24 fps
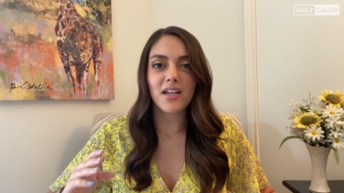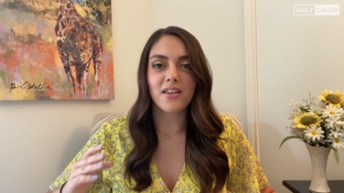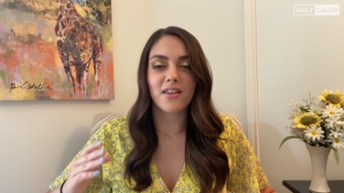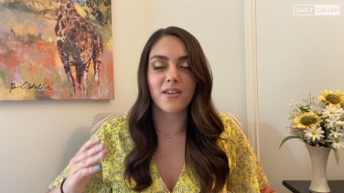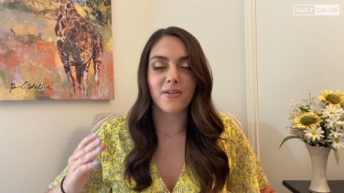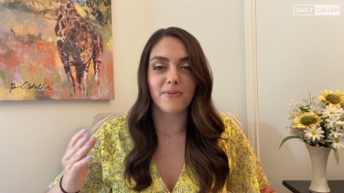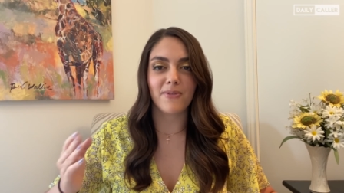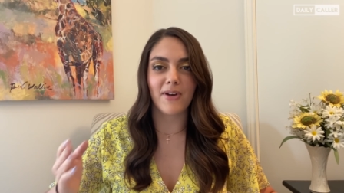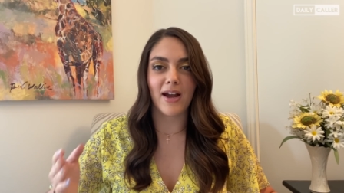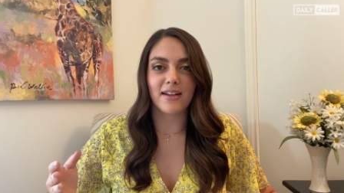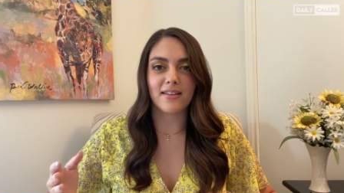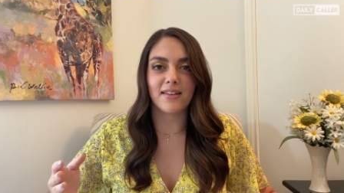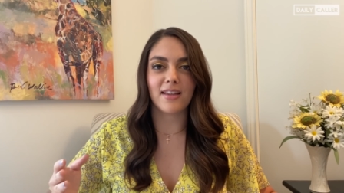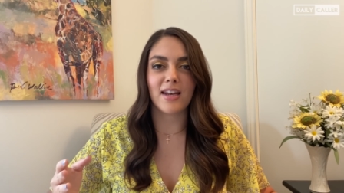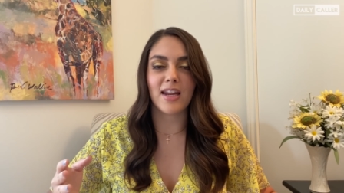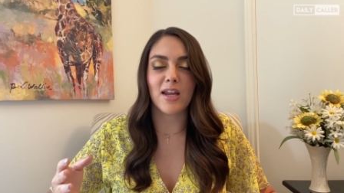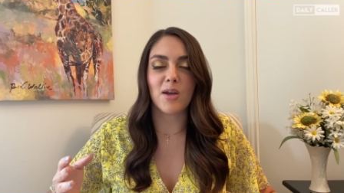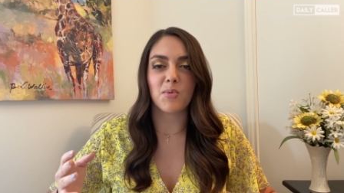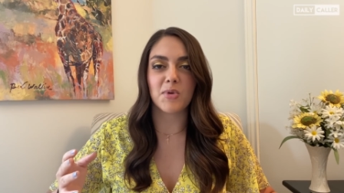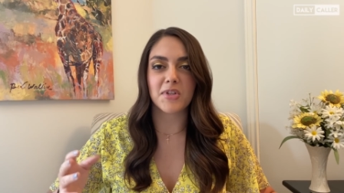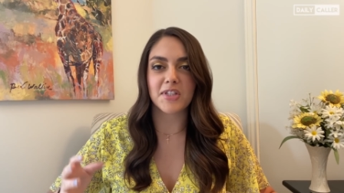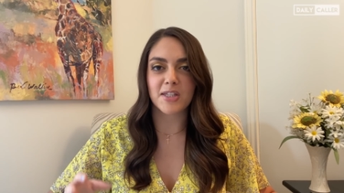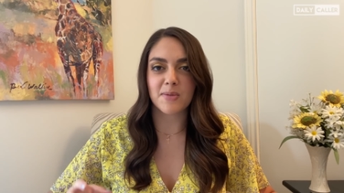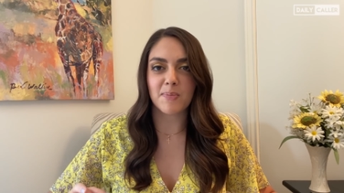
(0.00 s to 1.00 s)
the fact that
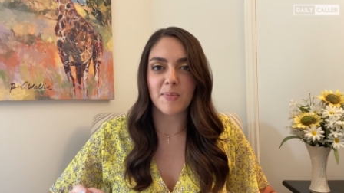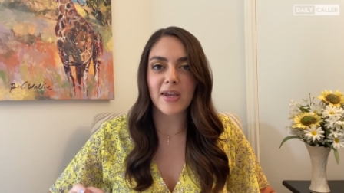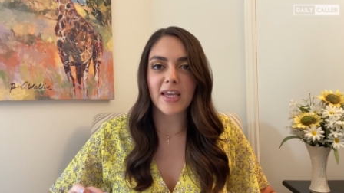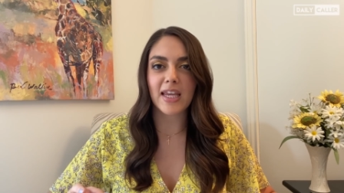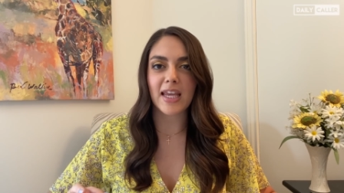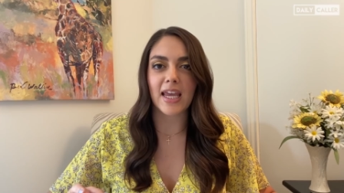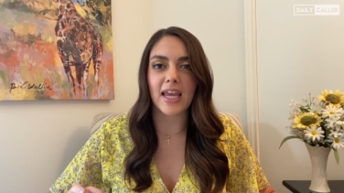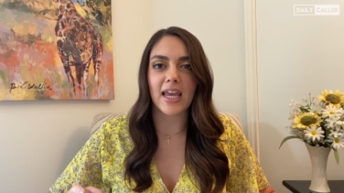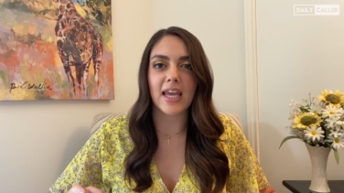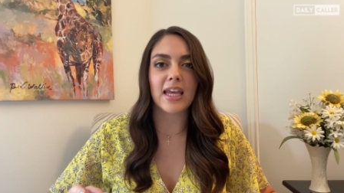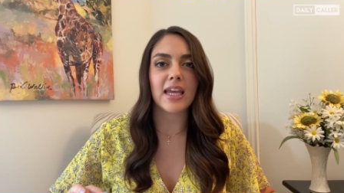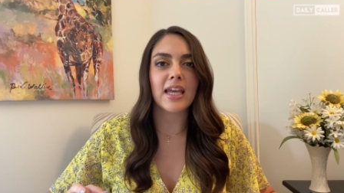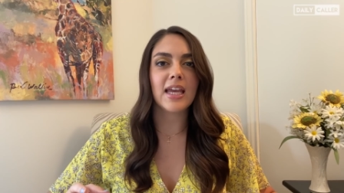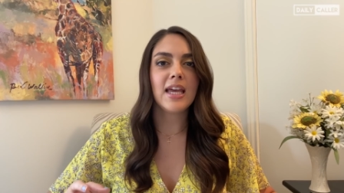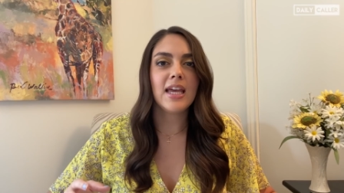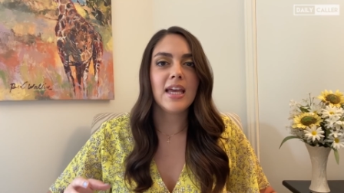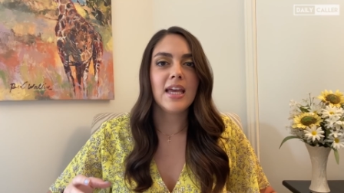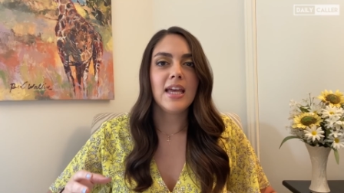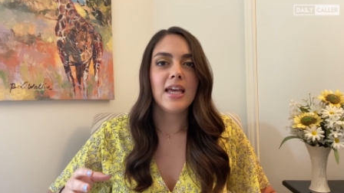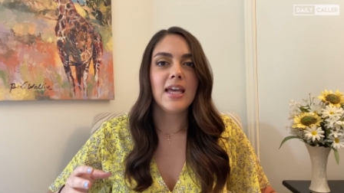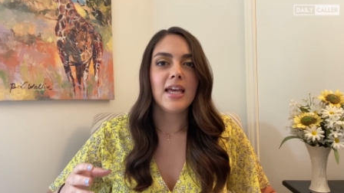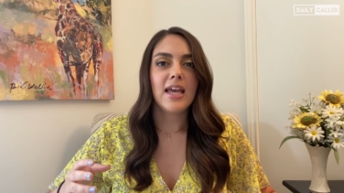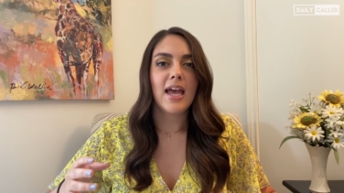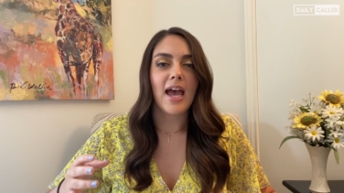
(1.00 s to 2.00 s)
he was speaking
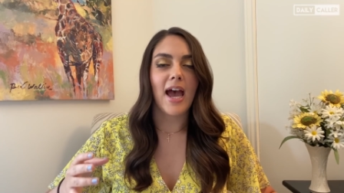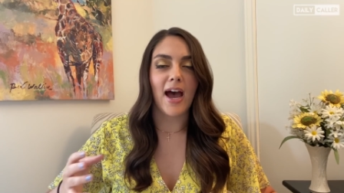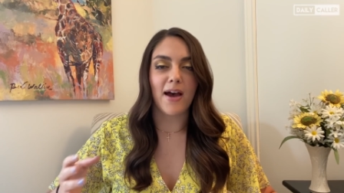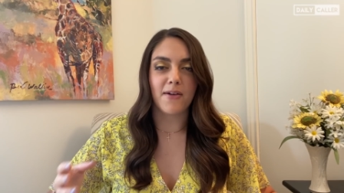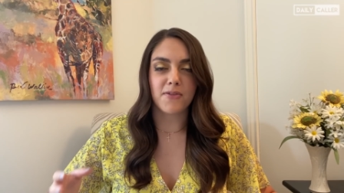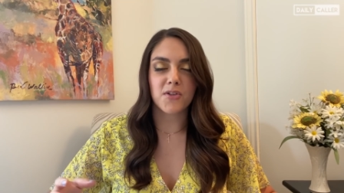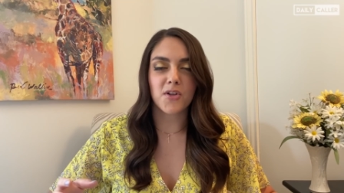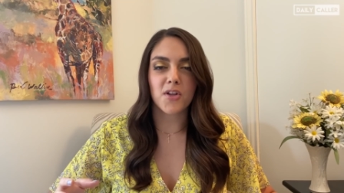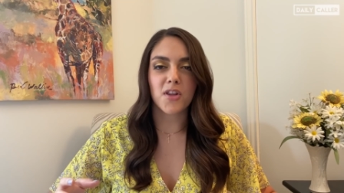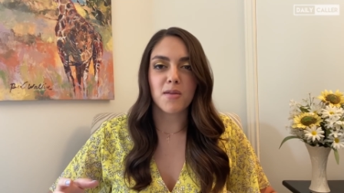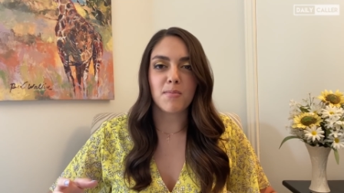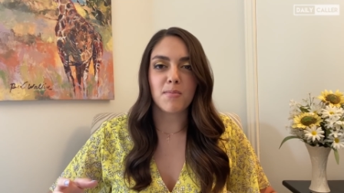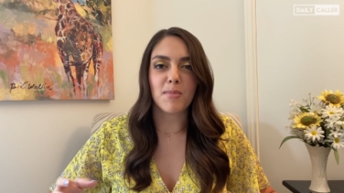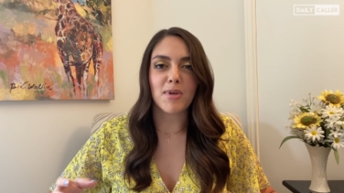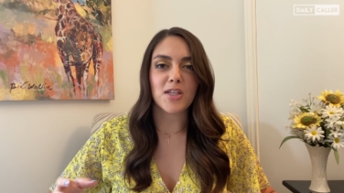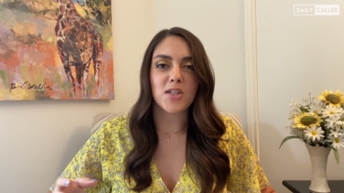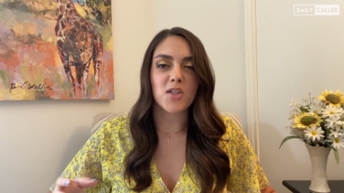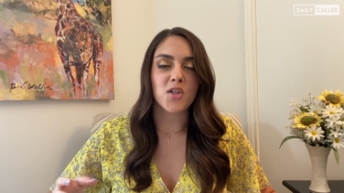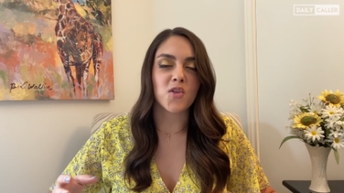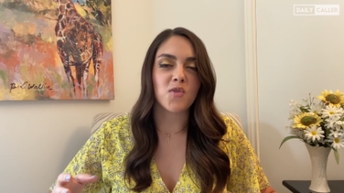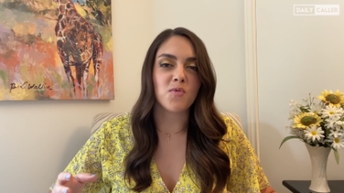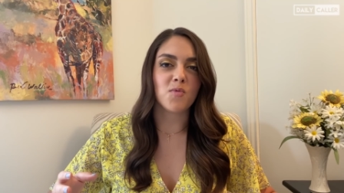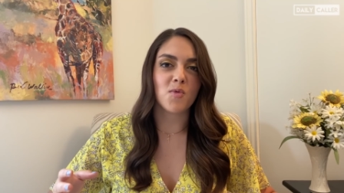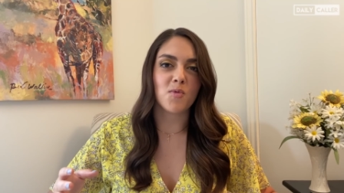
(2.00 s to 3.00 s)
after the Me
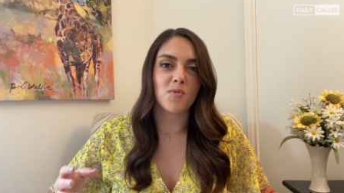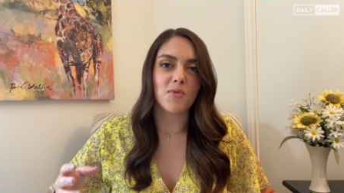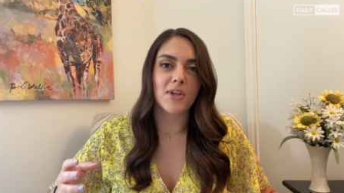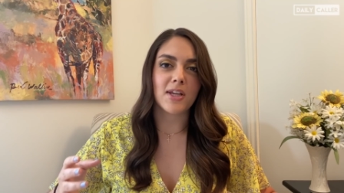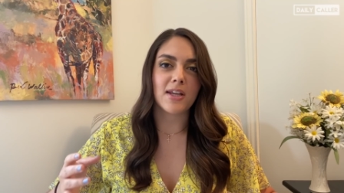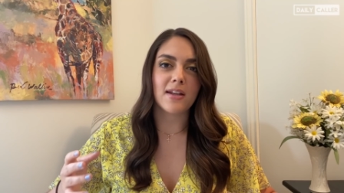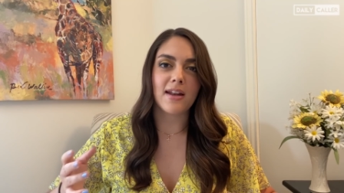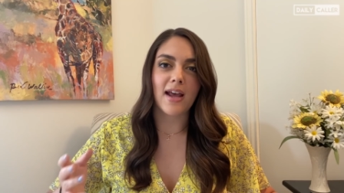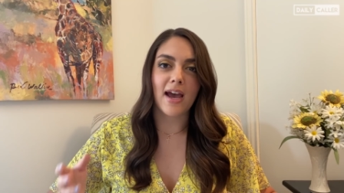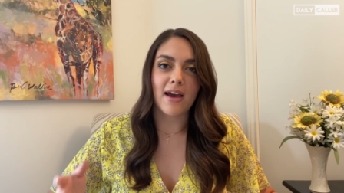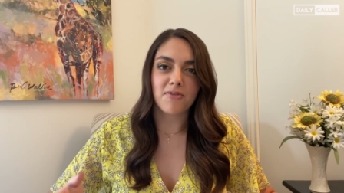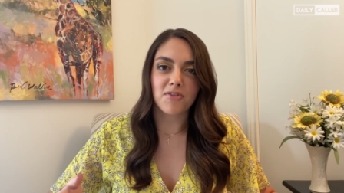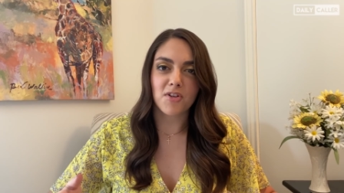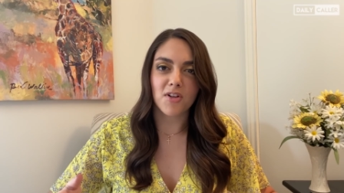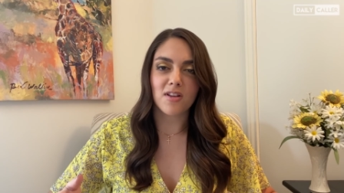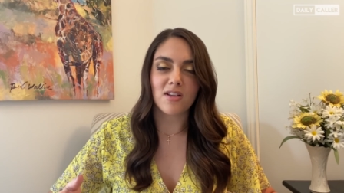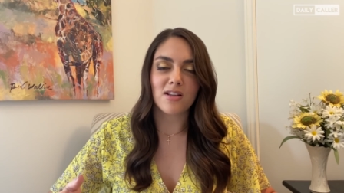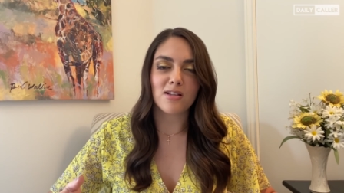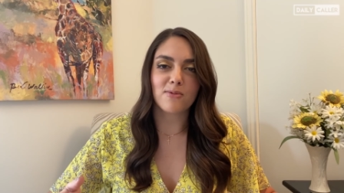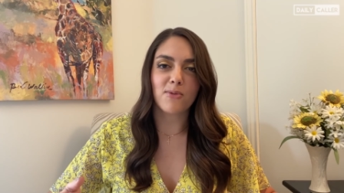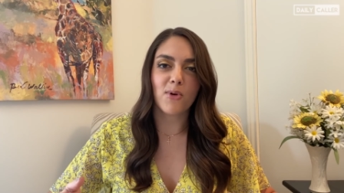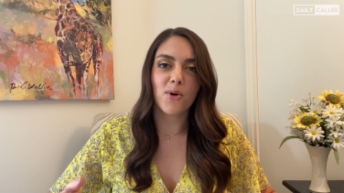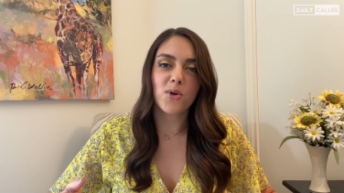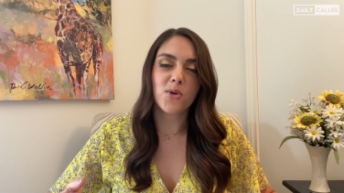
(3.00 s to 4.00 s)
Too movement and after
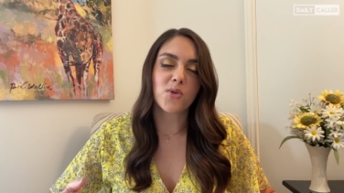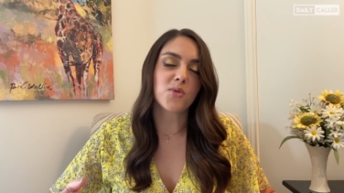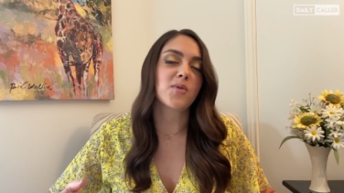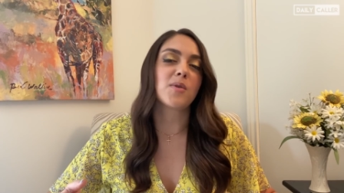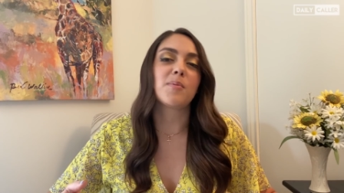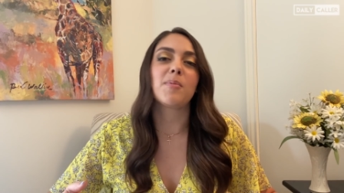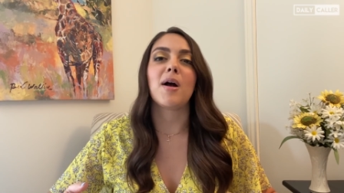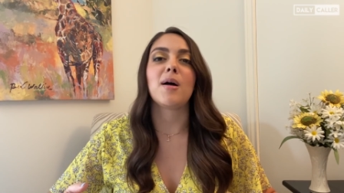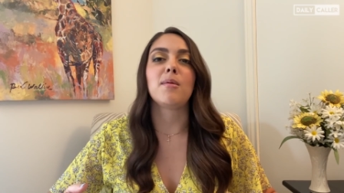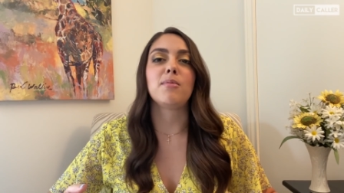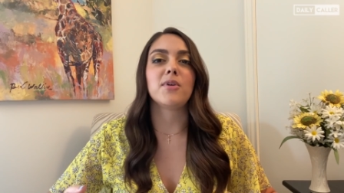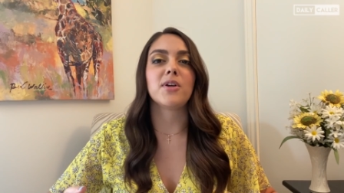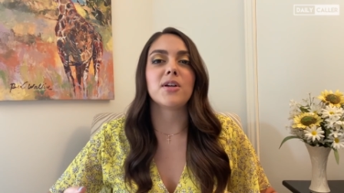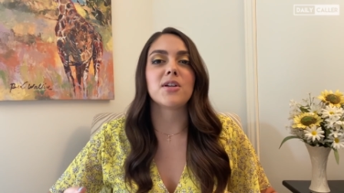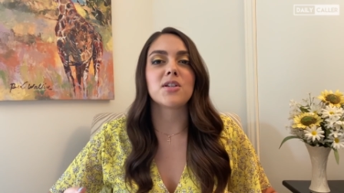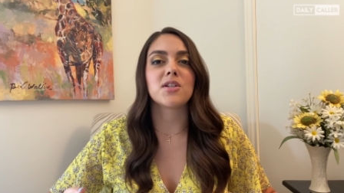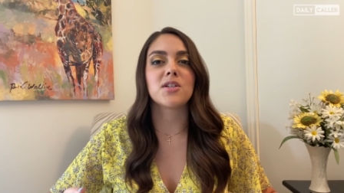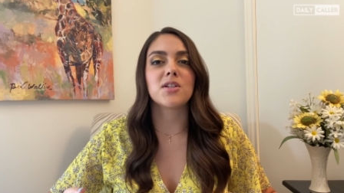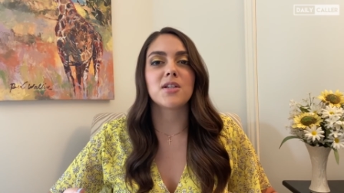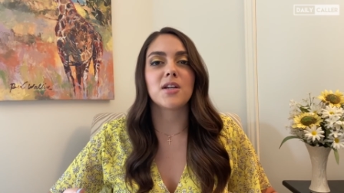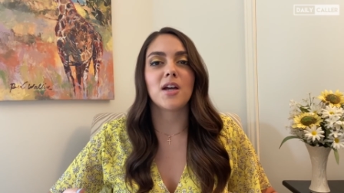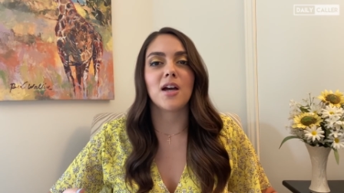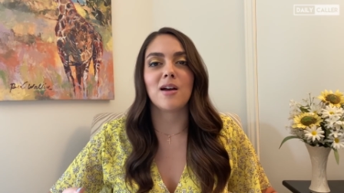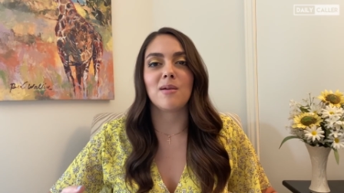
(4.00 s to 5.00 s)
these photos were
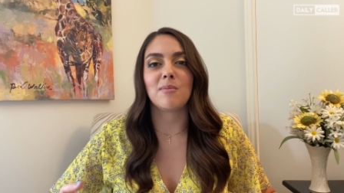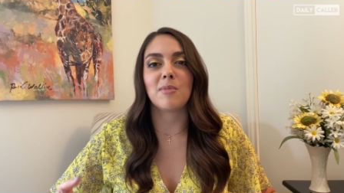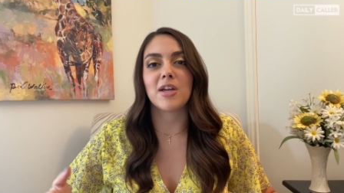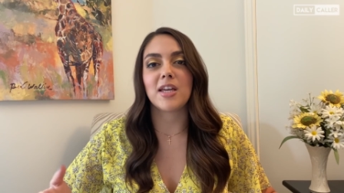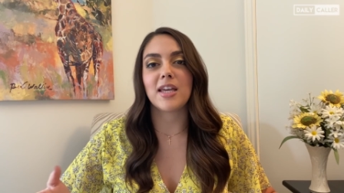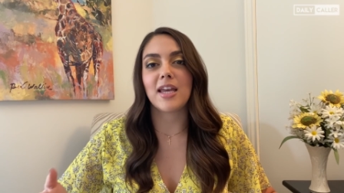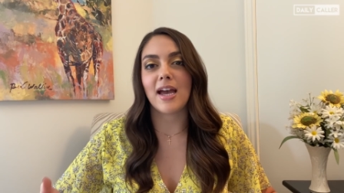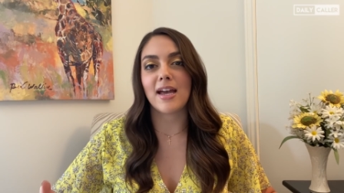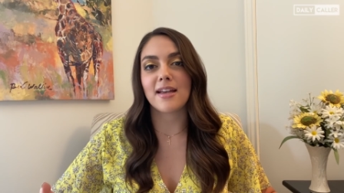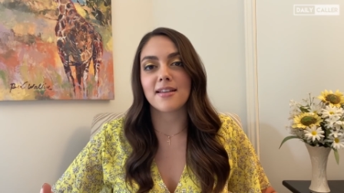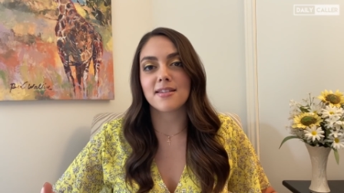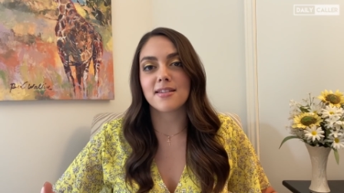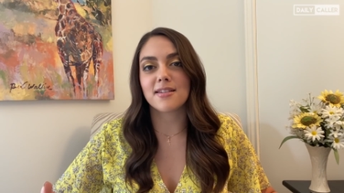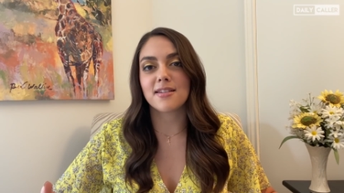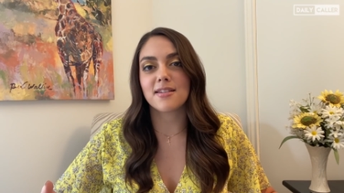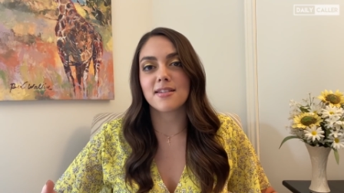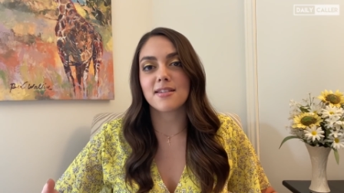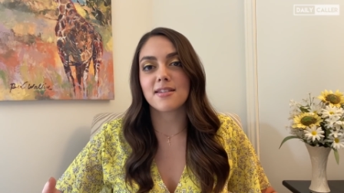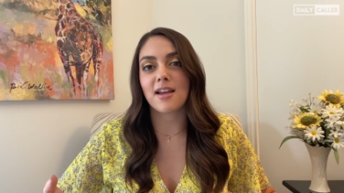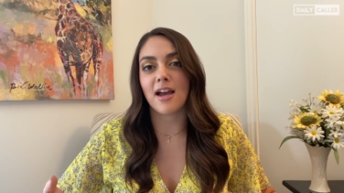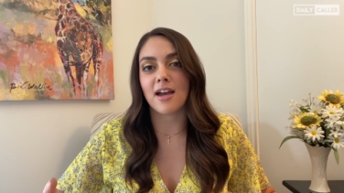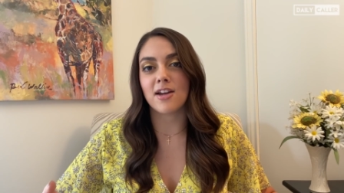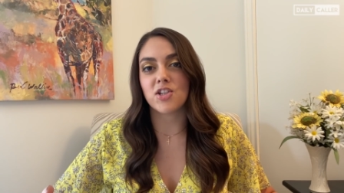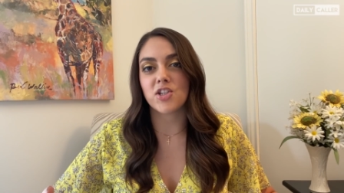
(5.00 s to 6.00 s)
published. Um, a guest,
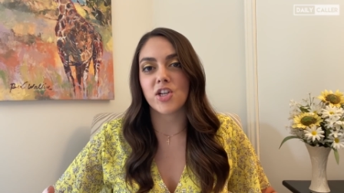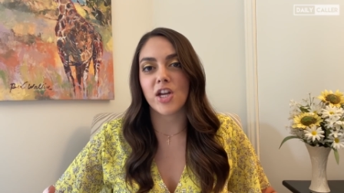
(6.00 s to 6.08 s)
Scott